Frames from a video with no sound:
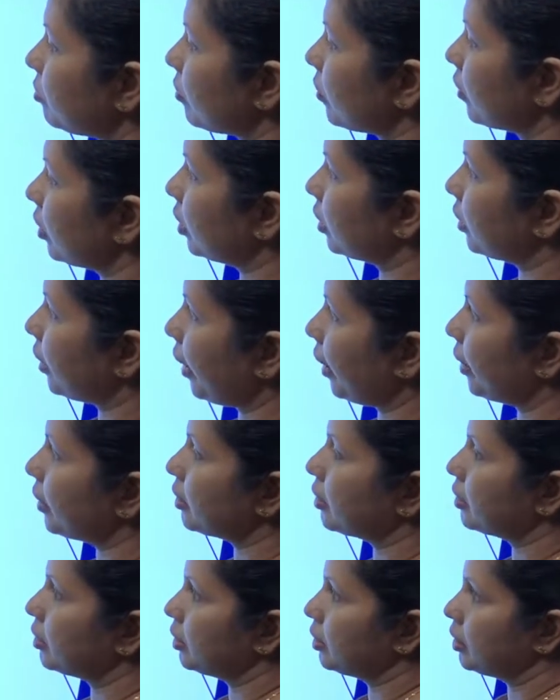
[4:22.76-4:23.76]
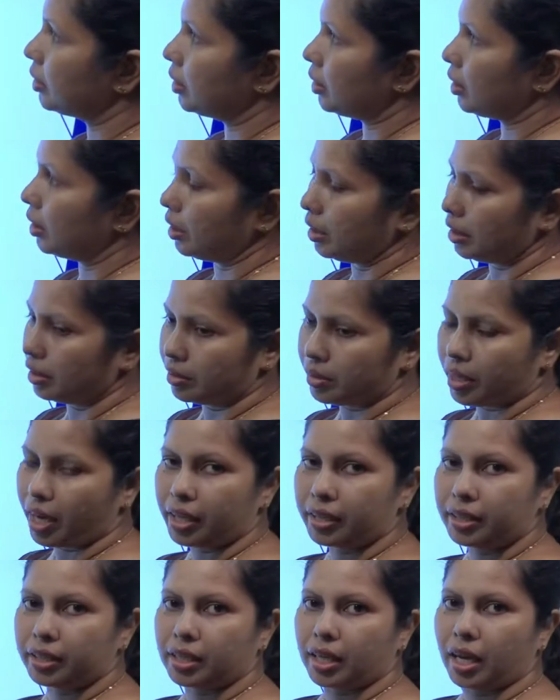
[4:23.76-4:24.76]
that
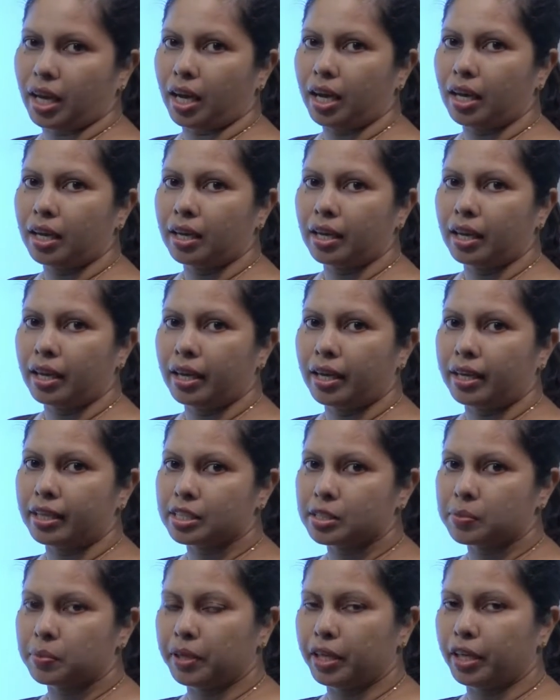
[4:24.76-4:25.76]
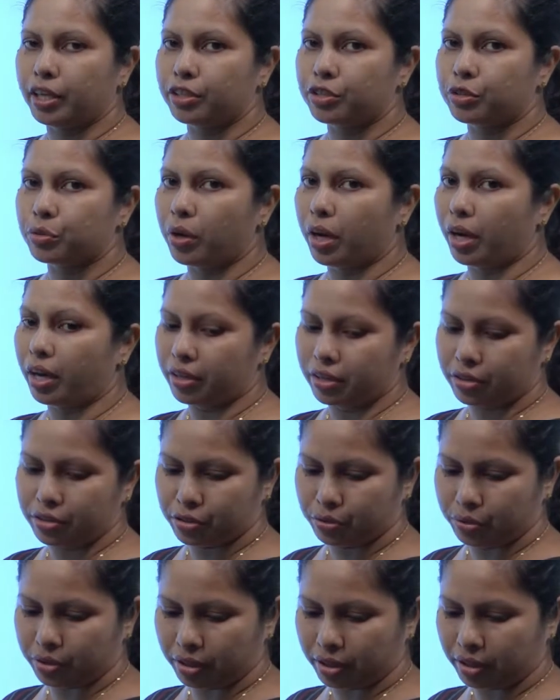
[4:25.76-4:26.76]
Radhika explained to
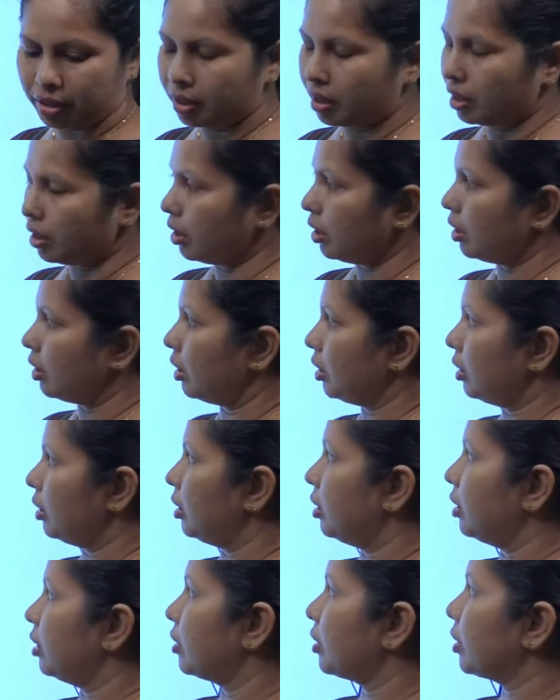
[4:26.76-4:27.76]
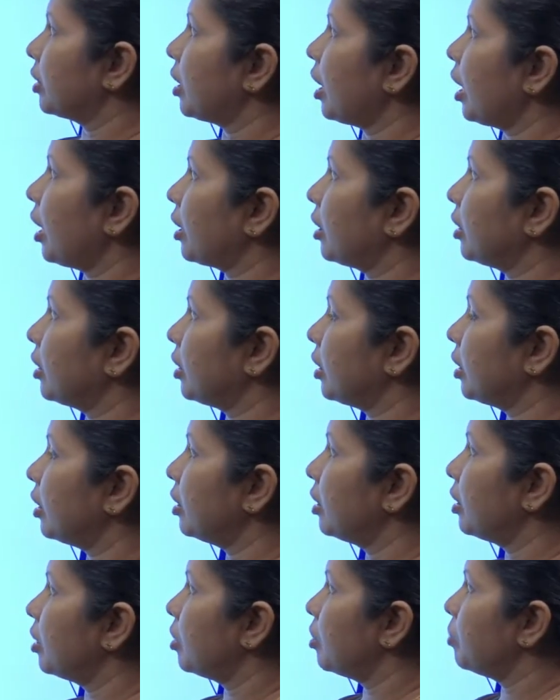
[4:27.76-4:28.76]
Arjuna regarding the
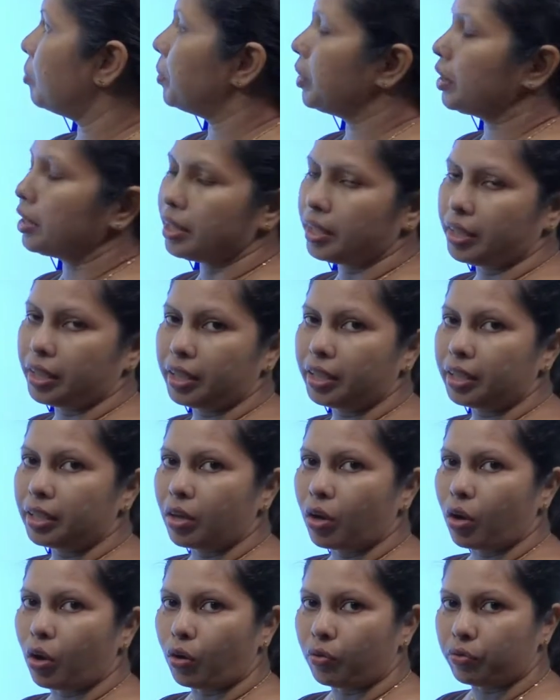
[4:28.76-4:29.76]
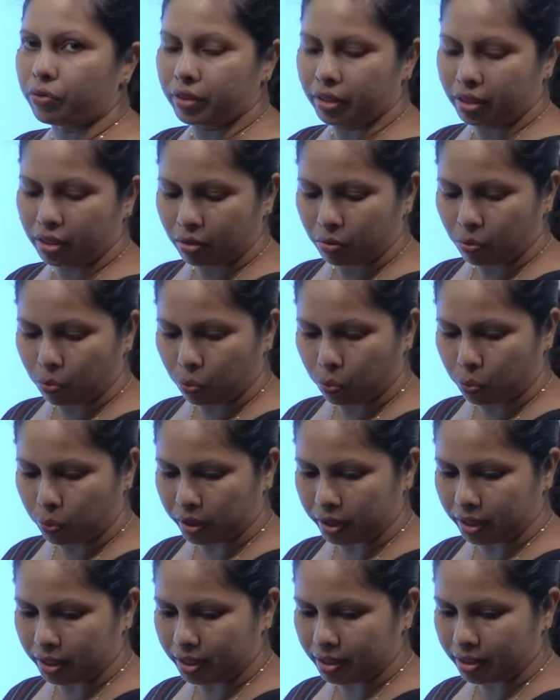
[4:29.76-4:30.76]
beginning of the
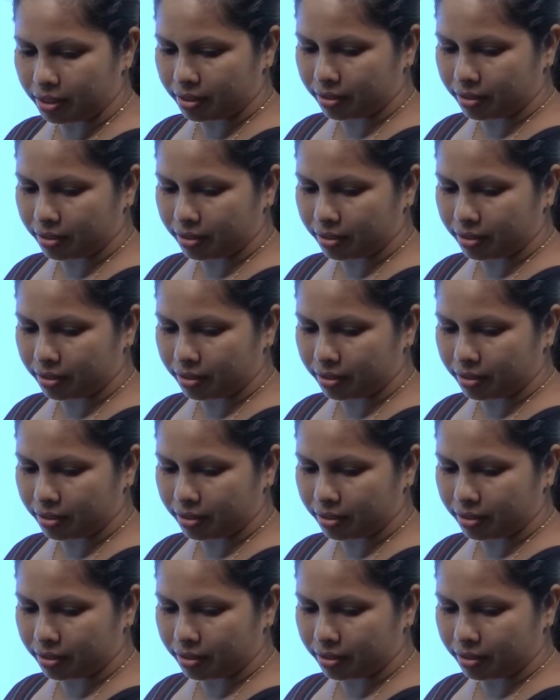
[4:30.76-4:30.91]
world.